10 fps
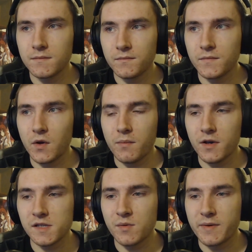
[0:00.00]
Not
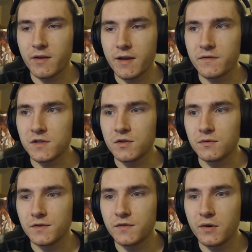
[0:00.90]
possible. We don't have the
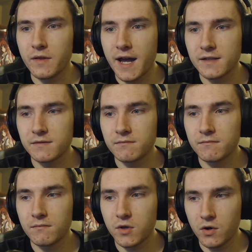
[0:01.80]
tools for that.
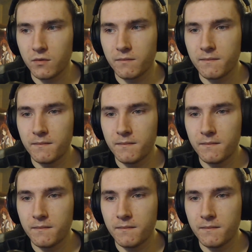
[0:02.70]
Cool.